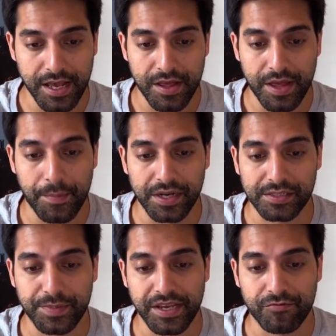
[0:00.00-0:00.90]
there
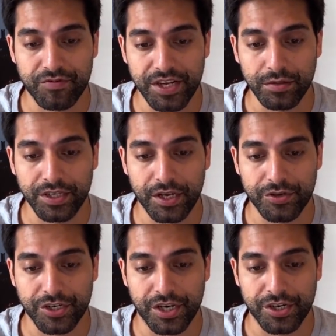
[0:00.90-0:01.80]
must be a real
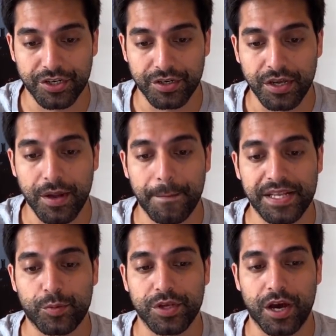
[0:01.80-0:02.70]
negotiation
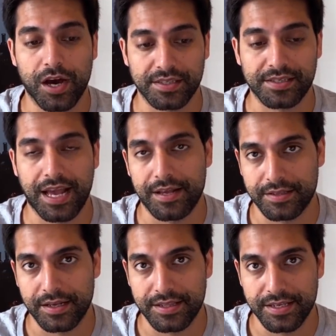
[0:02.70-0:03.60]
between us and
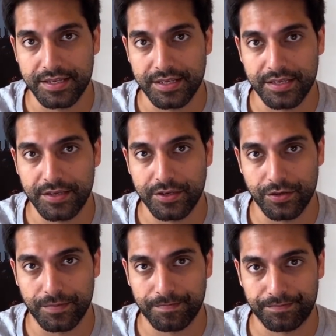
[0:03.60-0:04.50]
the EU.